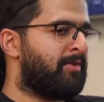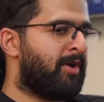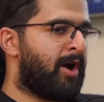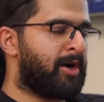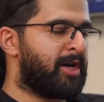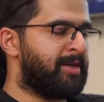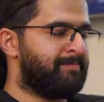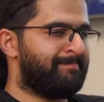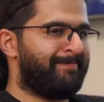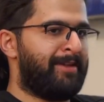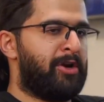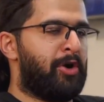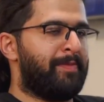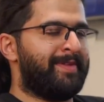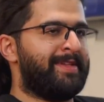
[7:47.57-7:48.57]
okay,
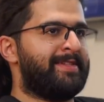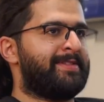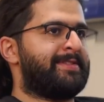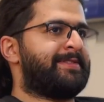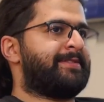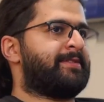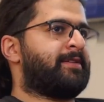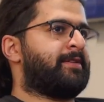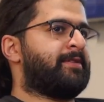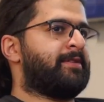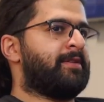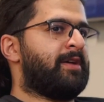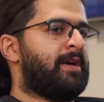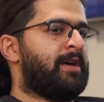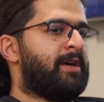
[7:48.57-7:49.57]
it
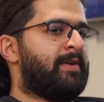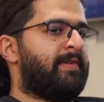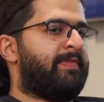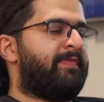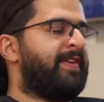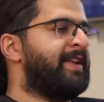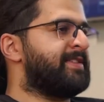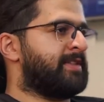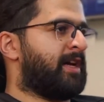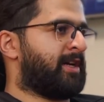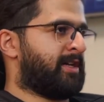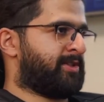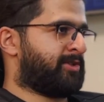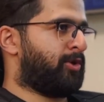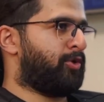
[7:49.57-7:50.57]
feels like
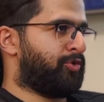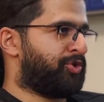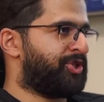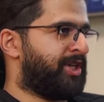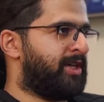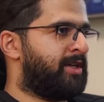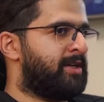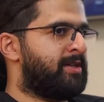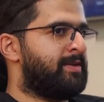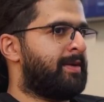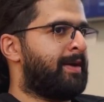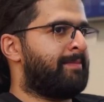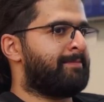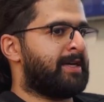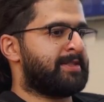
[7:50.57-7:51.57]
a solution,
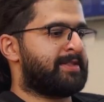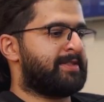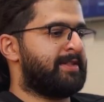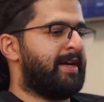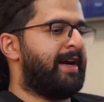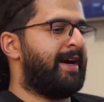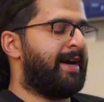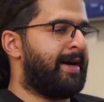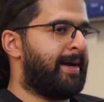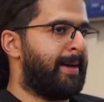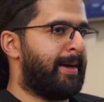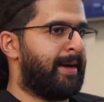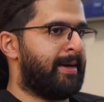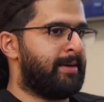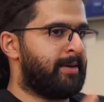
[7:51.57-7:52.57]
but
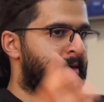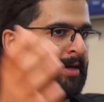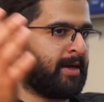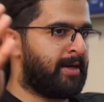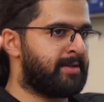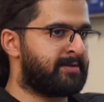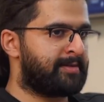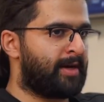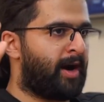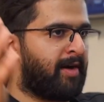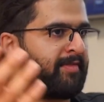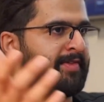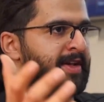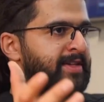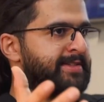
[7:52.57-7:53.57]
it's
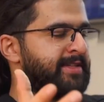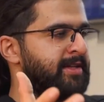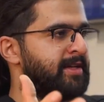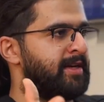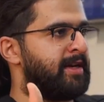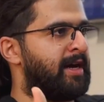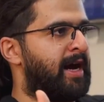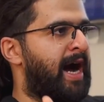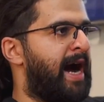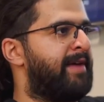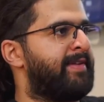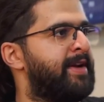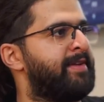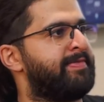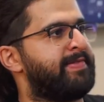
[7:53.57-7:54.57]
obviously have
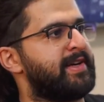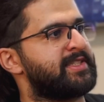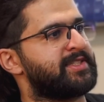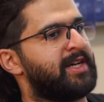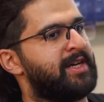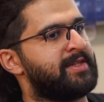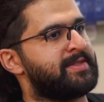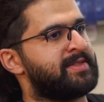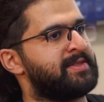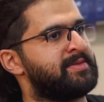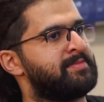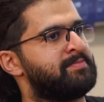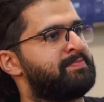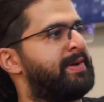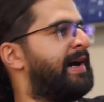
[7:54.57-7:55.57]
an effect
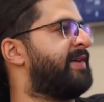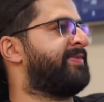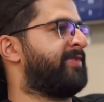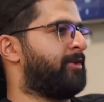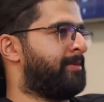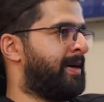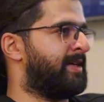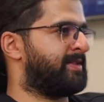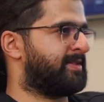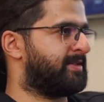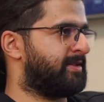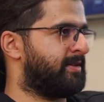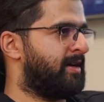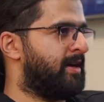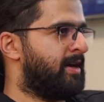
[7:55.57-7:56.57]
on
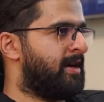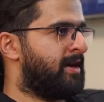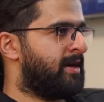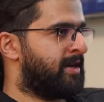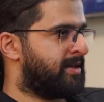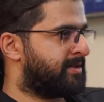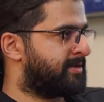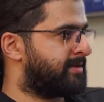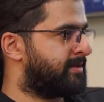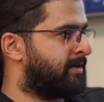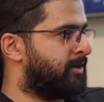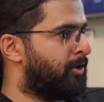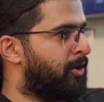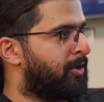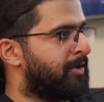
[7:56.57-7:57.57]
performance. It's
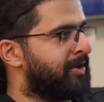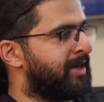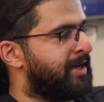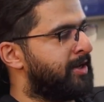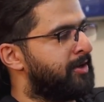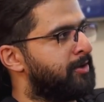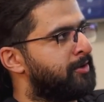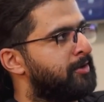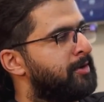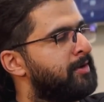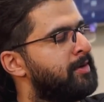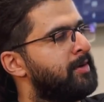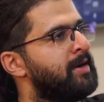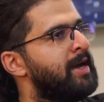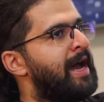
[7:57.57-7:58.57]

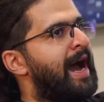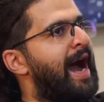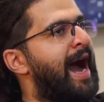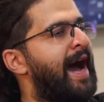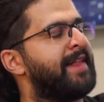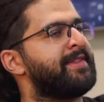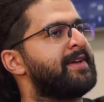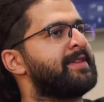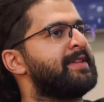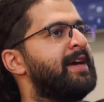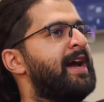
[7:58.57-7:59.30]
you added